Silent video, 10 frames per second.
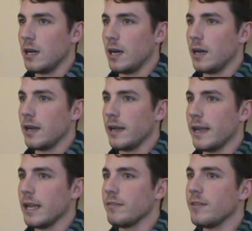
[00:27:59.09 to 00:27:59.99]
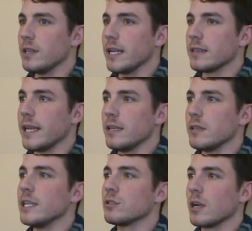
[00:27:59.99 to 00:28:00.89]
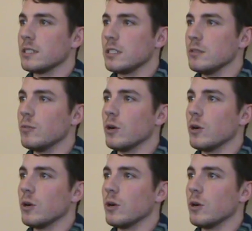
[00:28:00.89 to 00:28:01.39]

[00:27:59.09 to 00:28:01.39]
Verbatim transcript: Uh, and I felt like they, they trust you